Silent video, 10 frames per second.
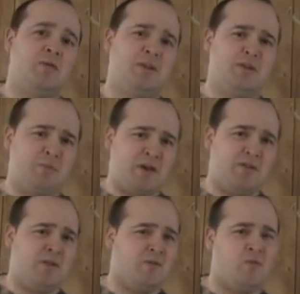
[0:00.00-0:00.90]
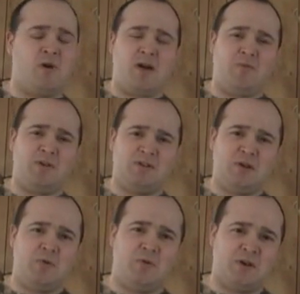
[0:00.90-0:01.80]
And you might think, well, why would a
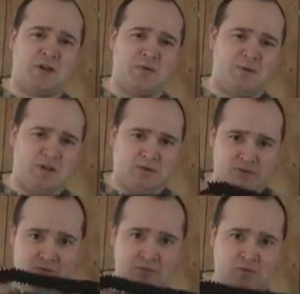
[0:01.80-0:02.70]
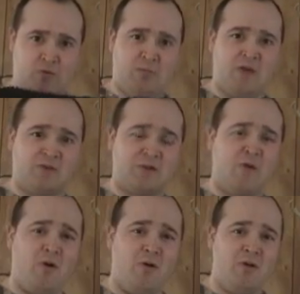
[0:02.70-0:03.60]
doe want to come in to a male's
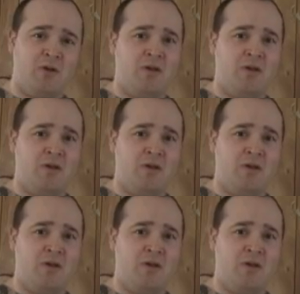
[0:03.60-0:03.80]
call?